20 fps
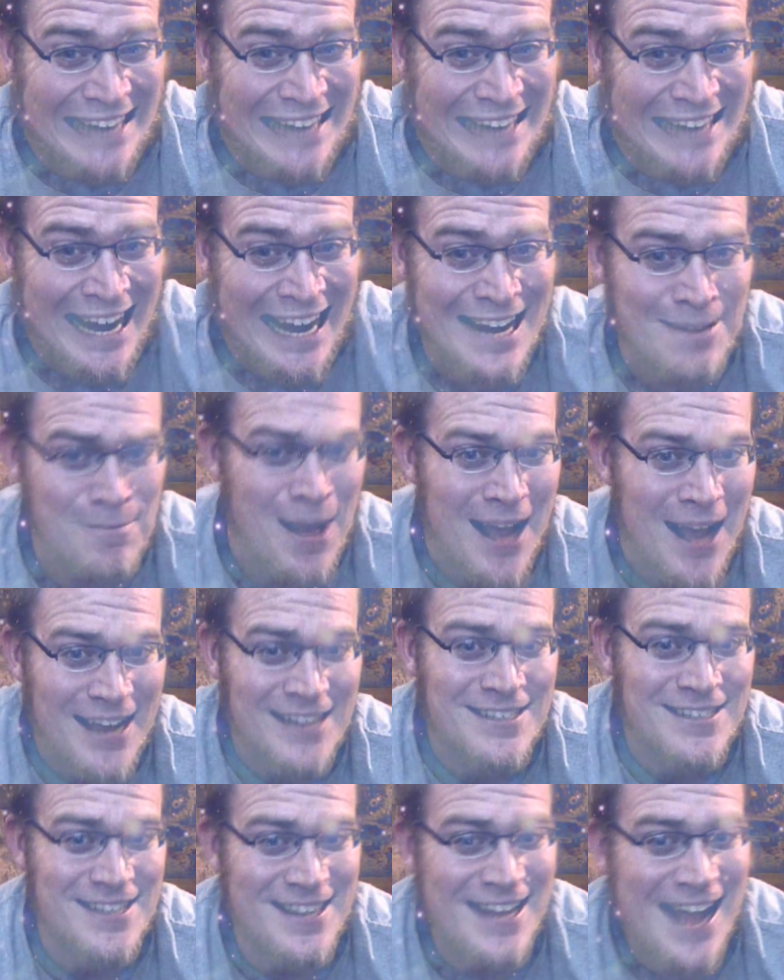I can buy
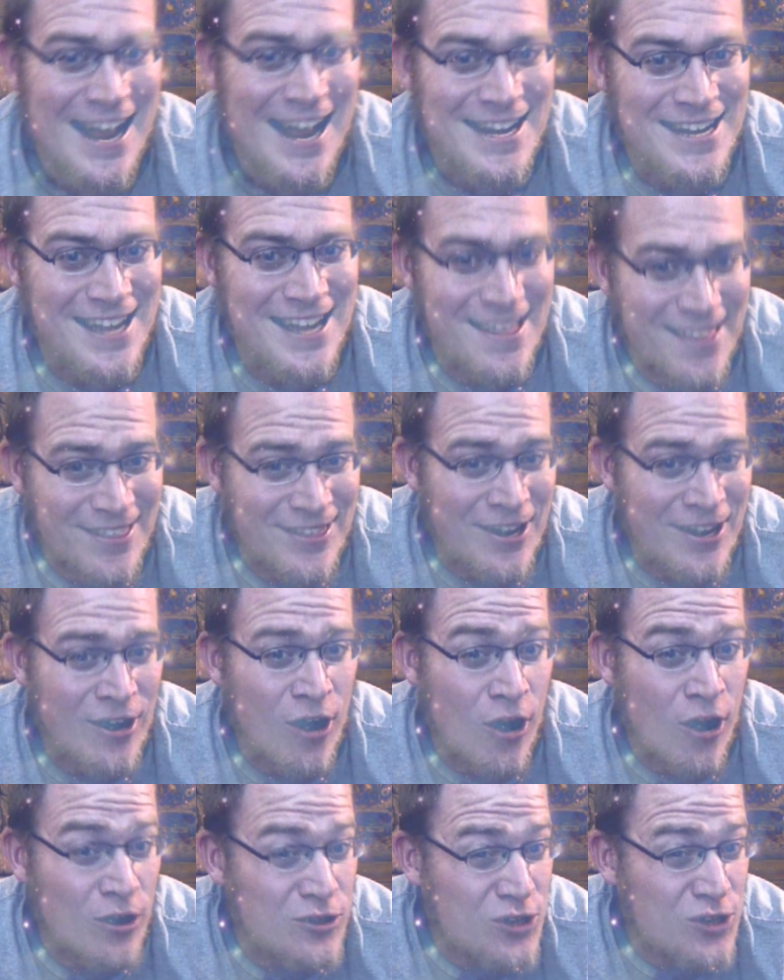into the idea that
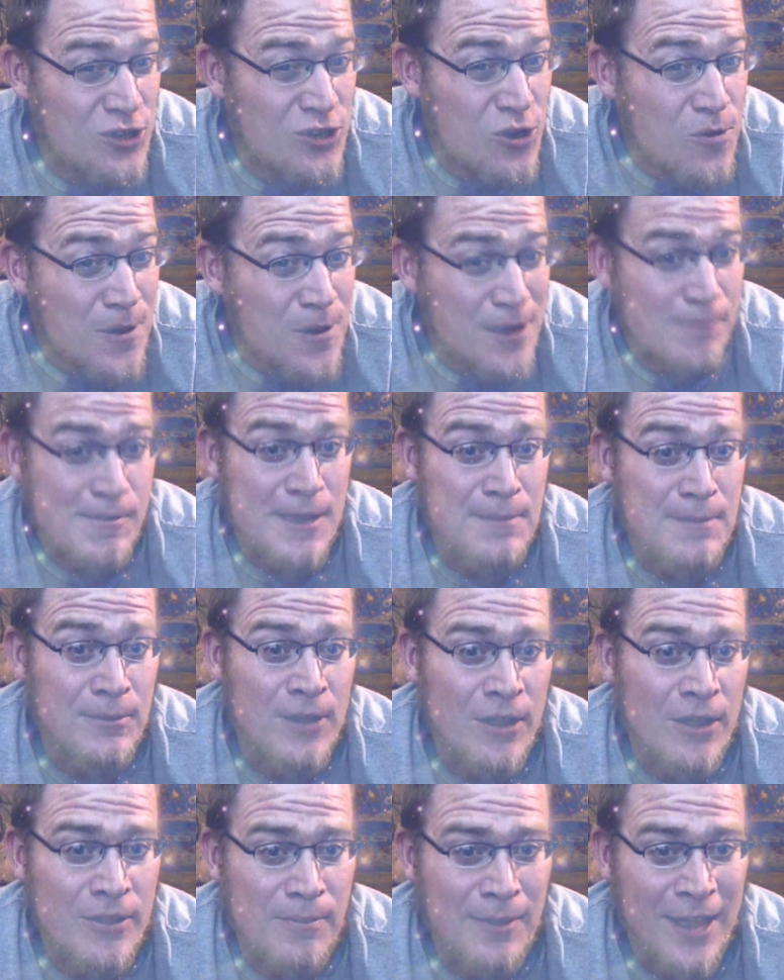there are too many people
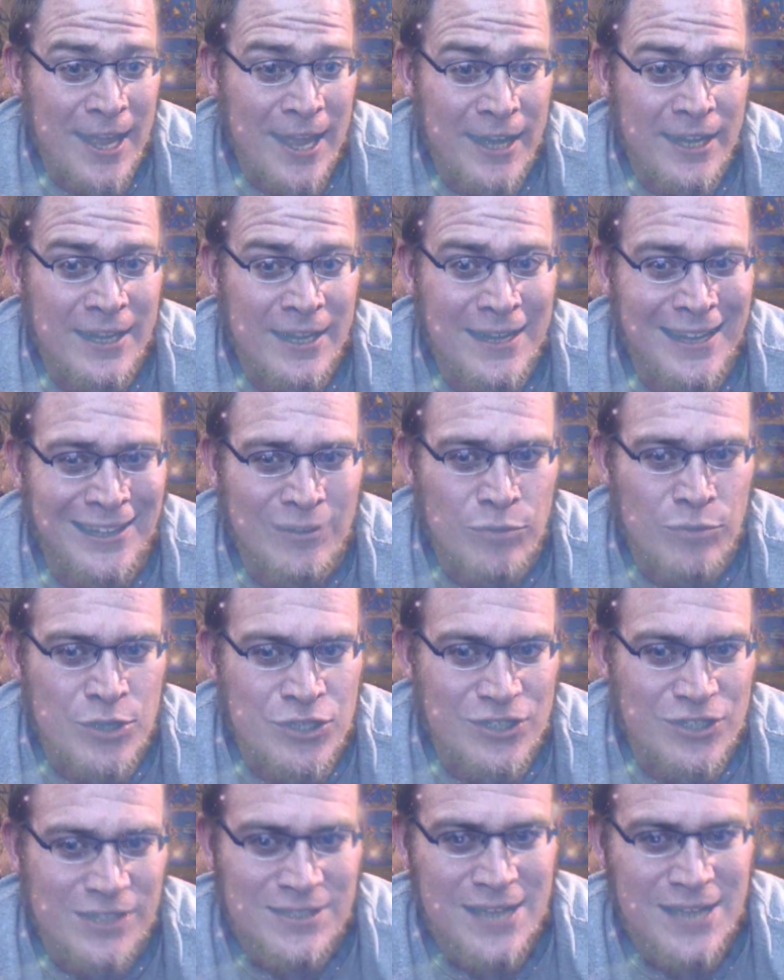on the planet and we
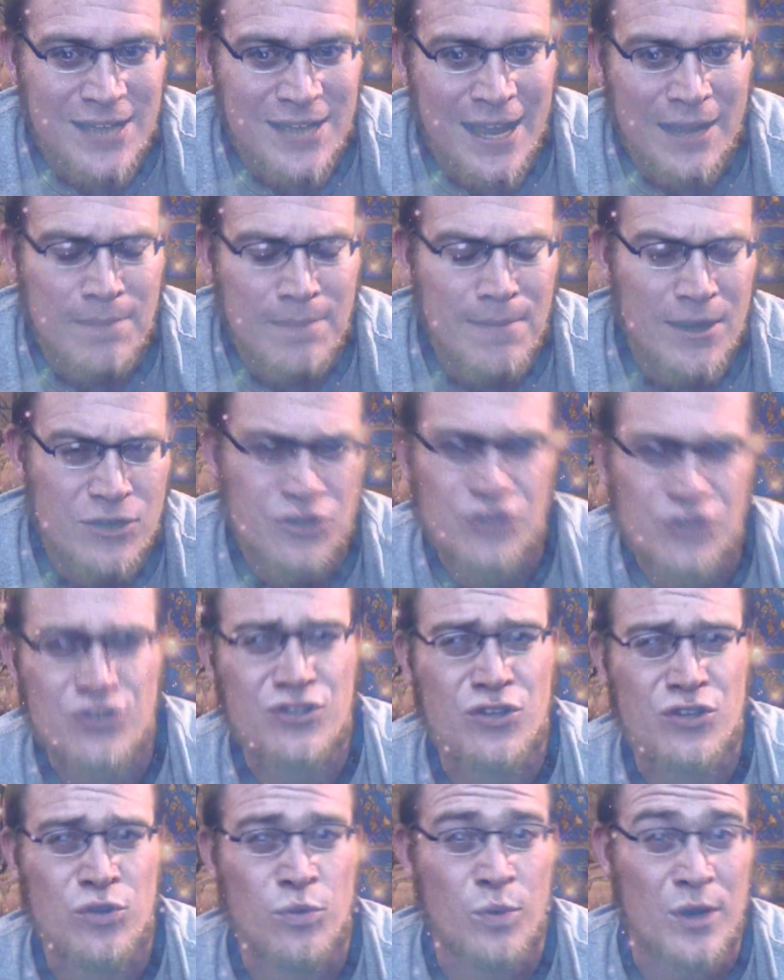should take measures
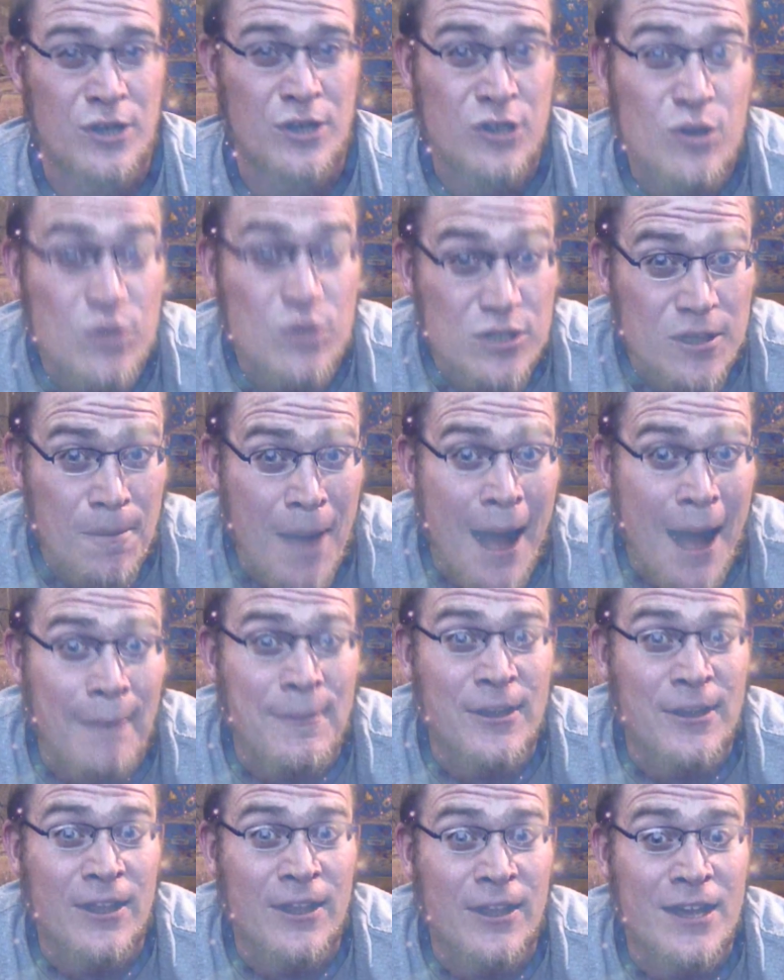to reduce the
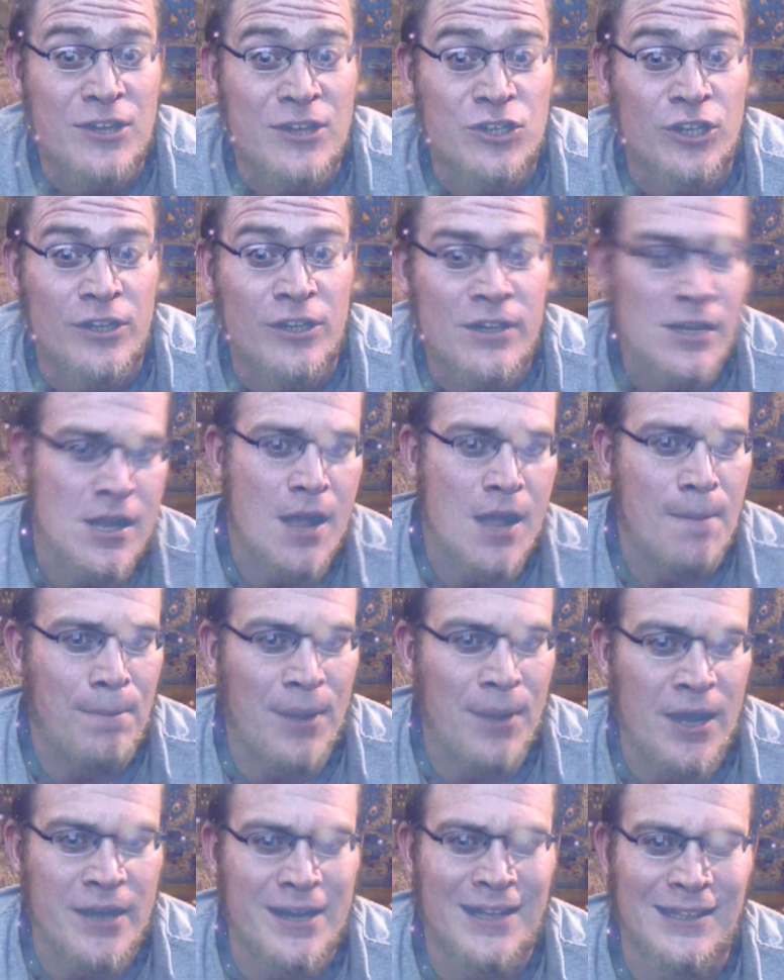population,
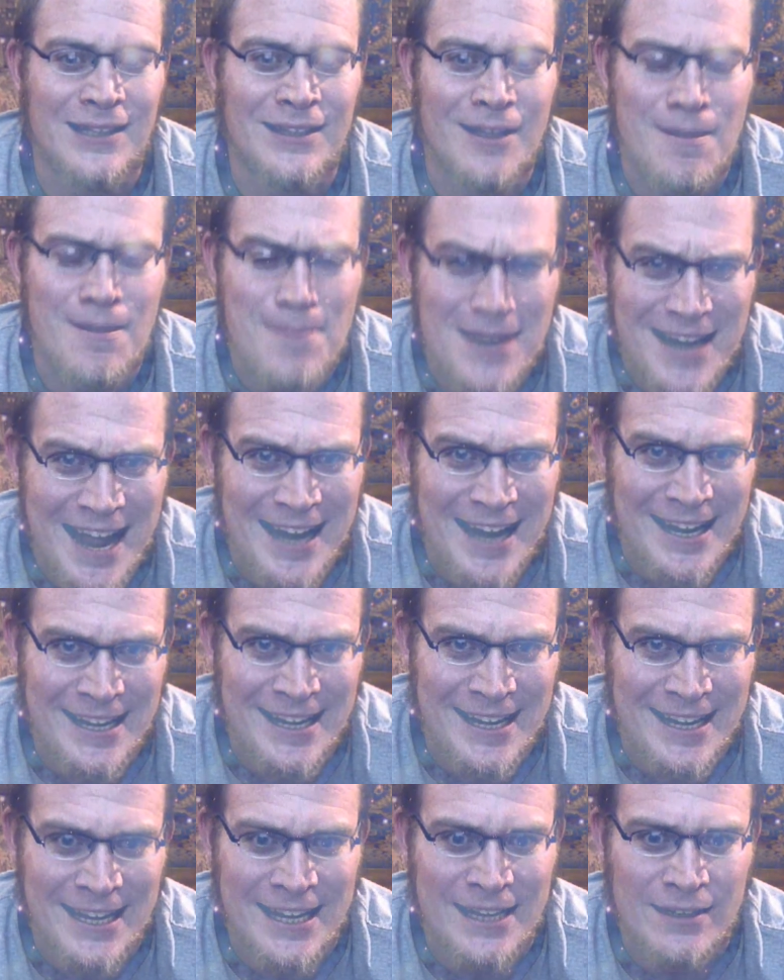but
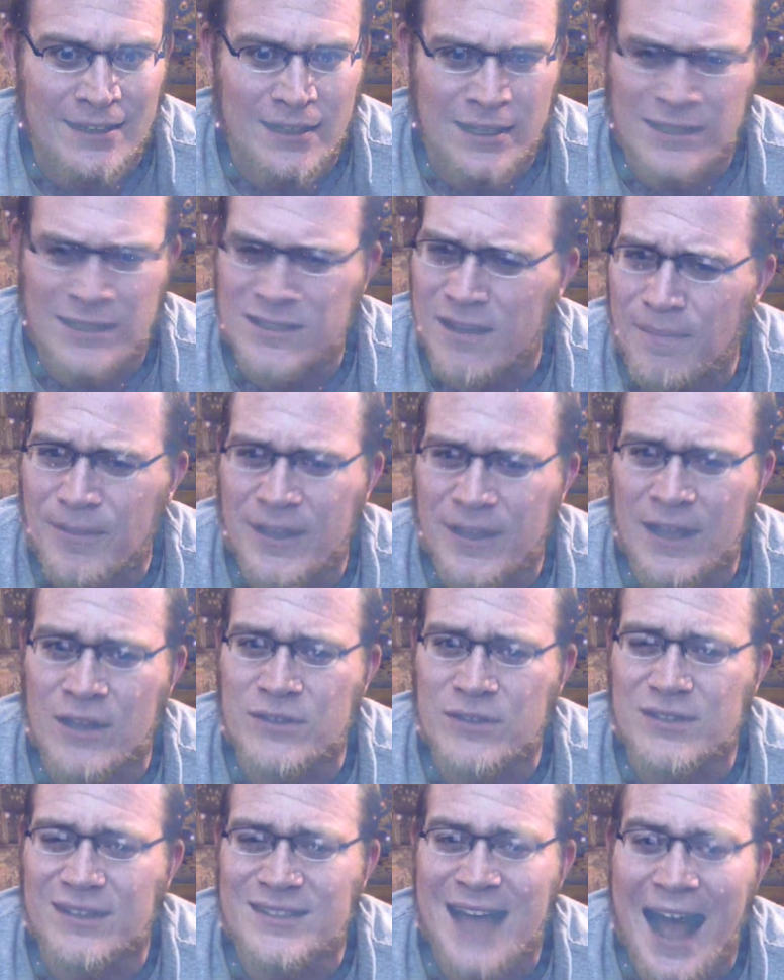eliminating it is something
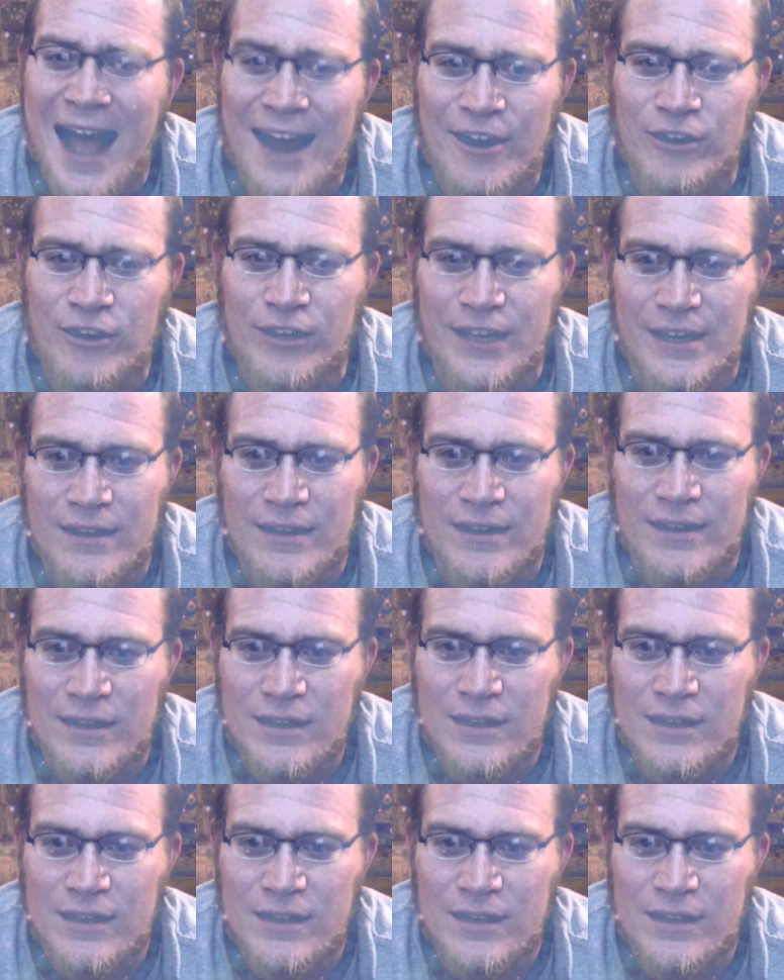else entirely.